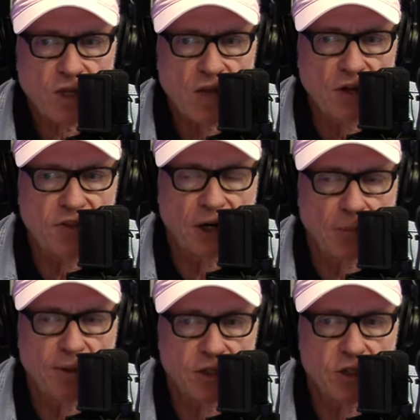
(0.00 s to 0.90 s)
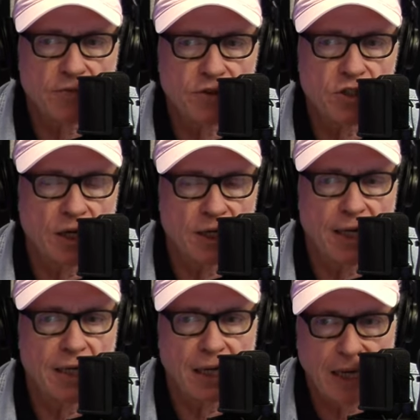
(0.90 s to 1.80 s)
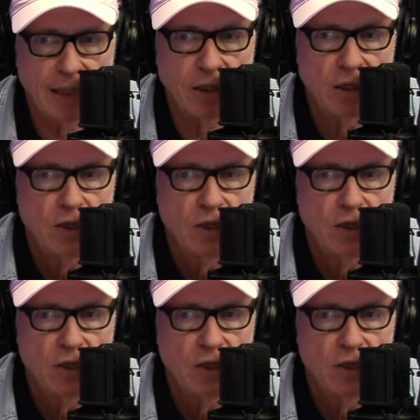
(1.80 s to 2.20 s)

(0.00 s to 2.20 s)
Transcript: The therapy itself is done online.